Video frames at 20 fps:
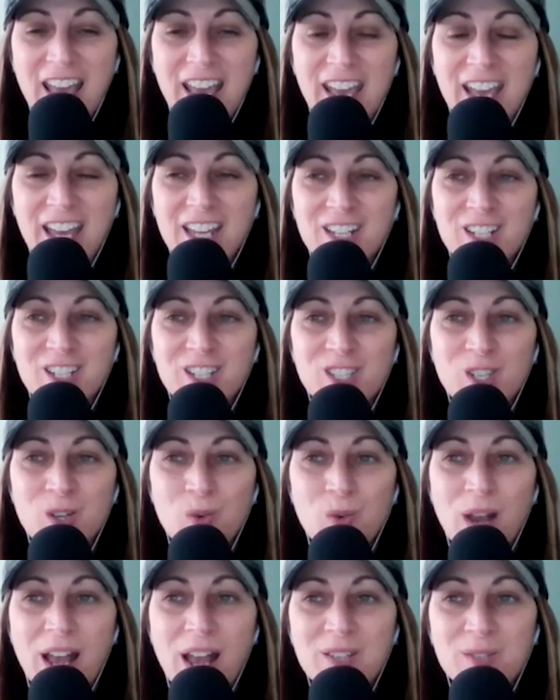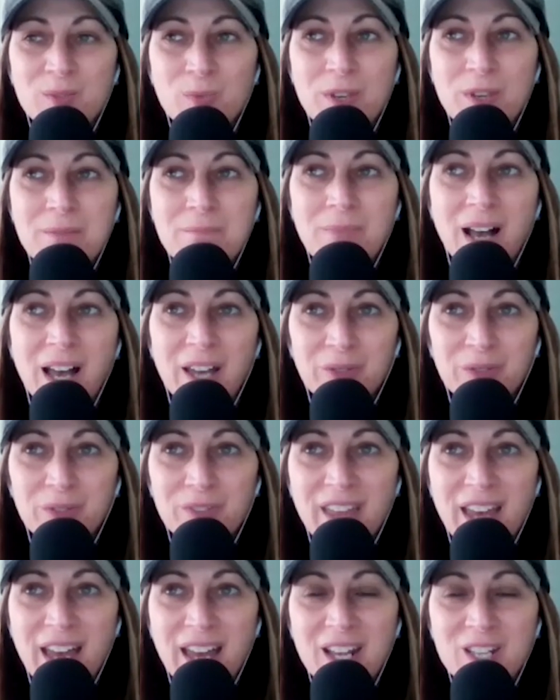And so as we model
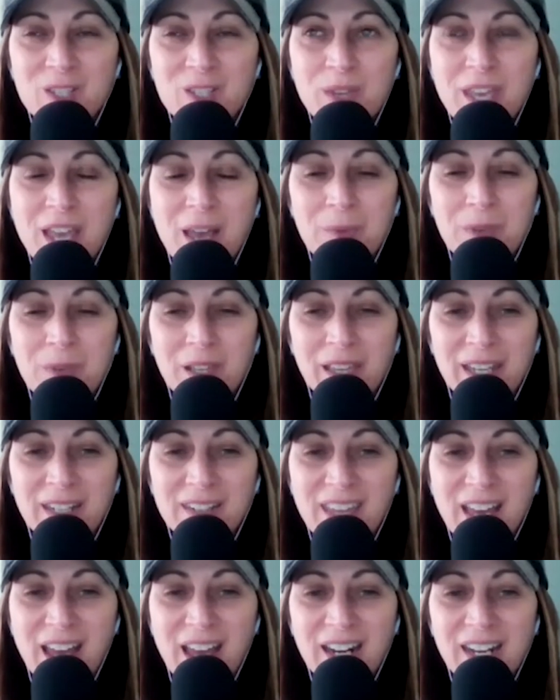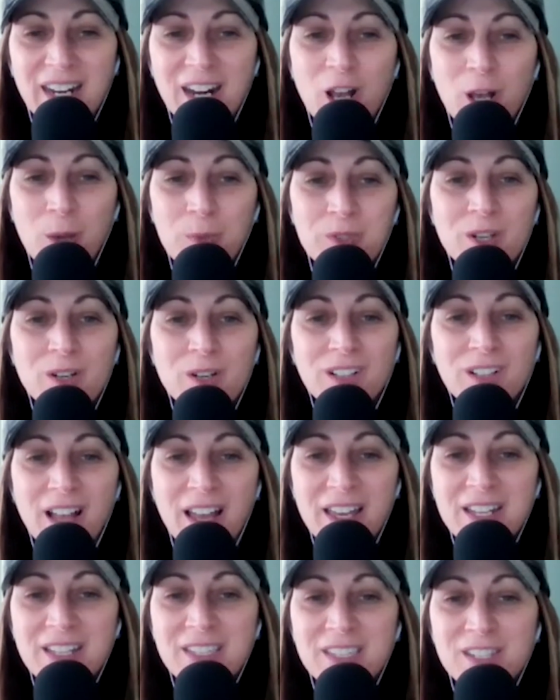that, as we emulate that, it helps our
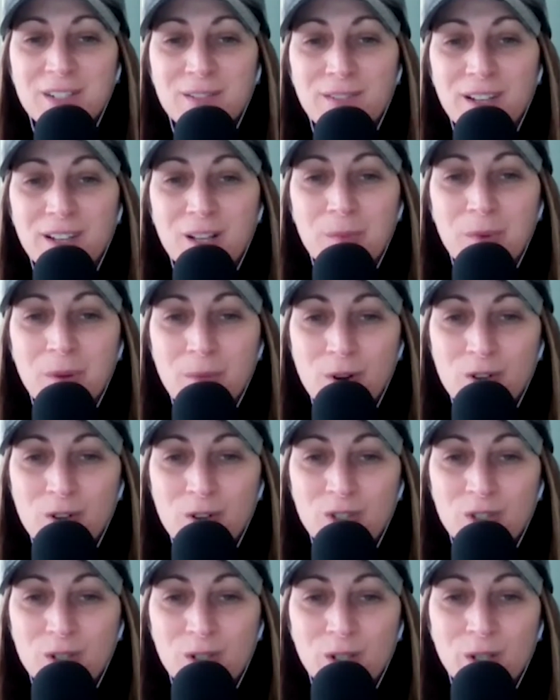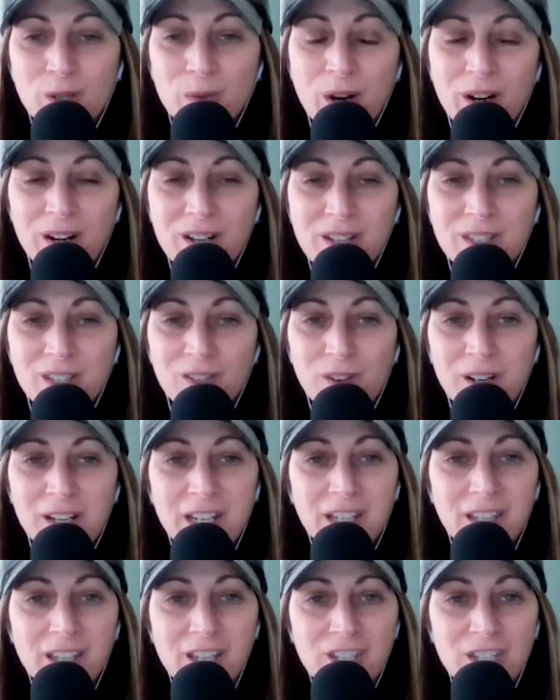clients develop emotional awareness and
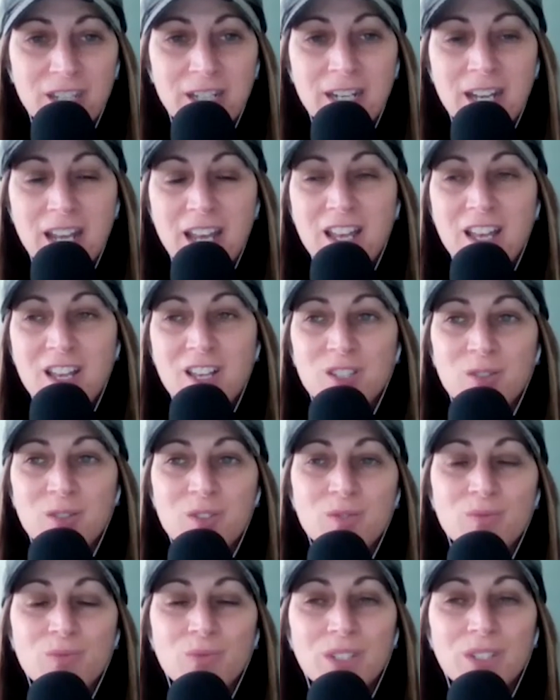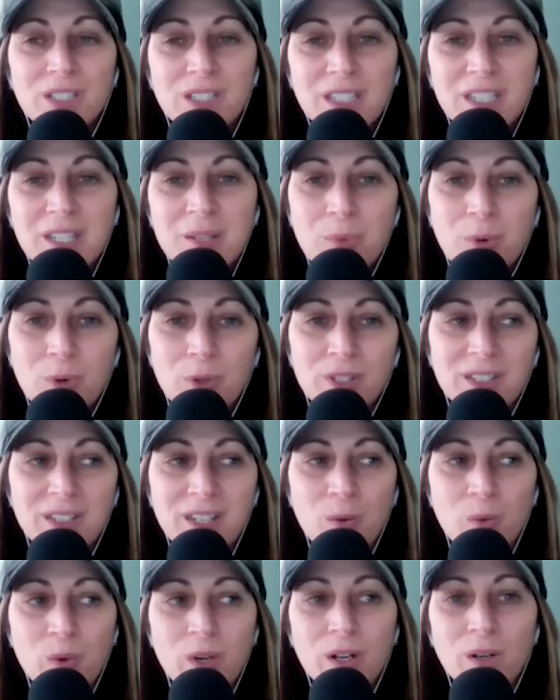regulation. So it's really important
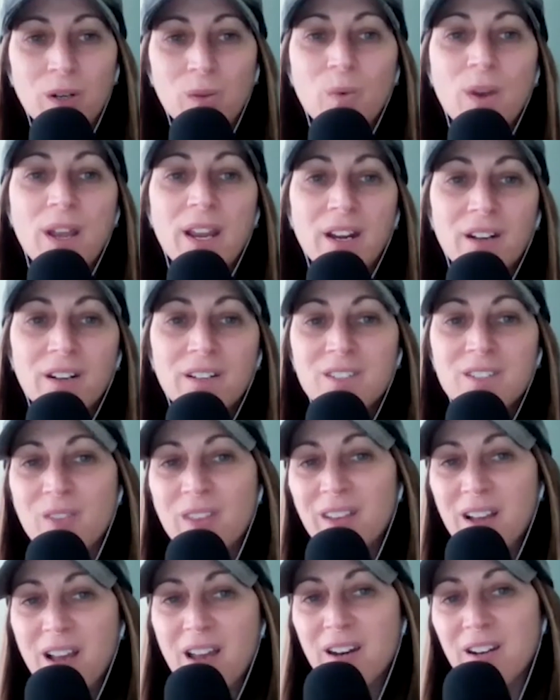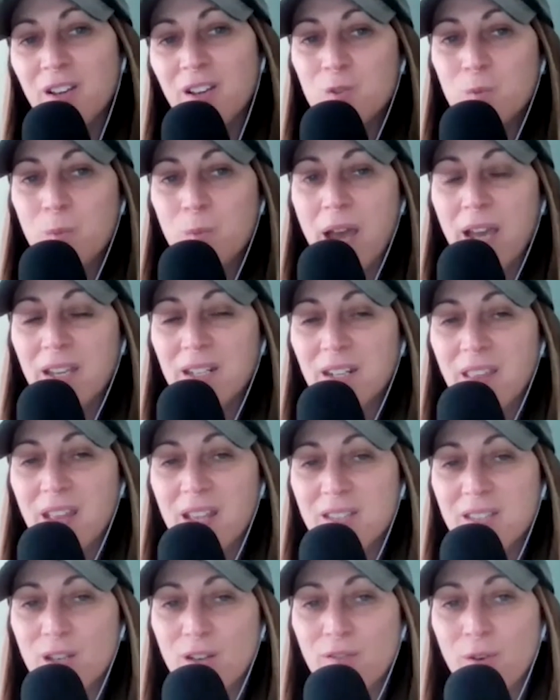that we're aware. So that kind of goes back into
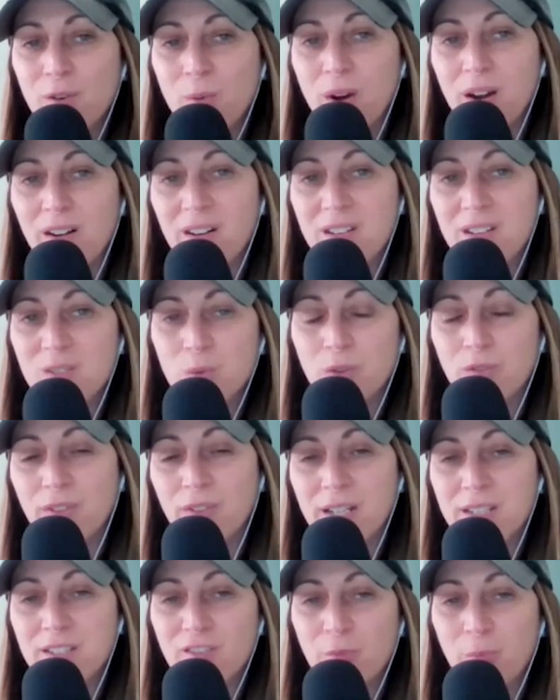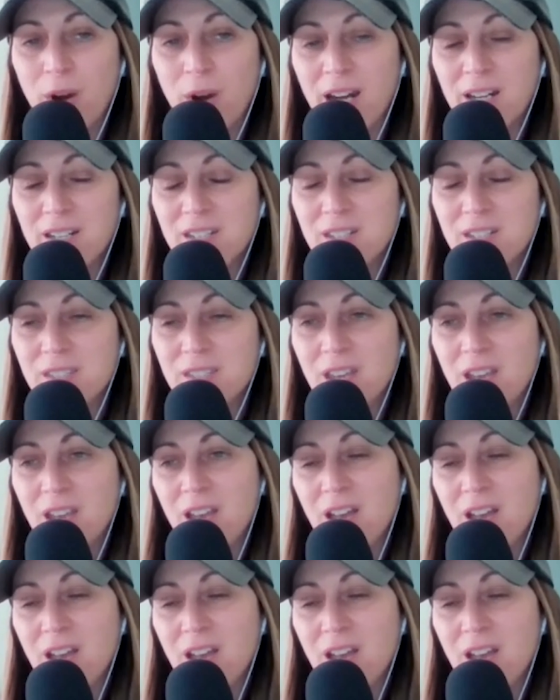that self-awareness, reflective practice